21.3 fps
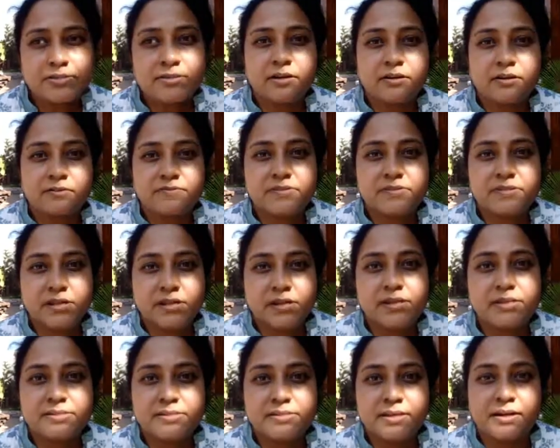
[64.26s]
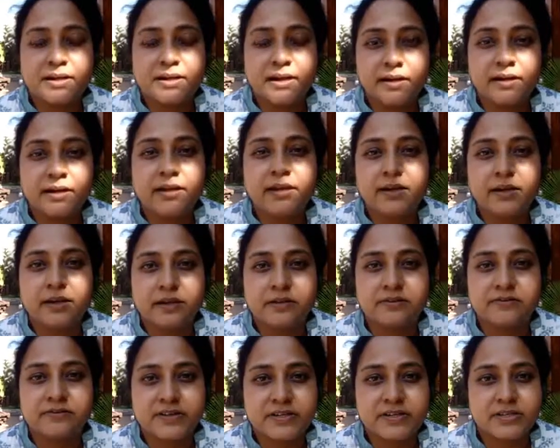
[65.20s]
set of skills that are needed
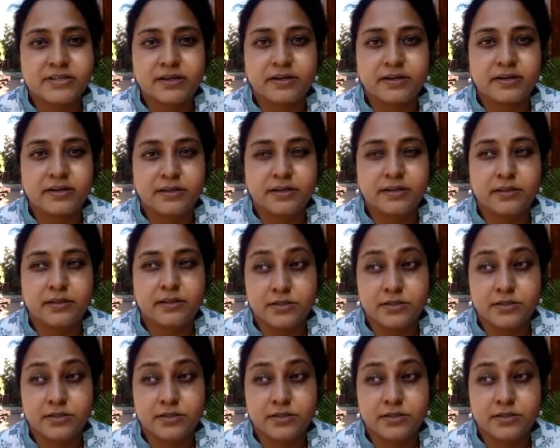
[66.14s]
to facilitate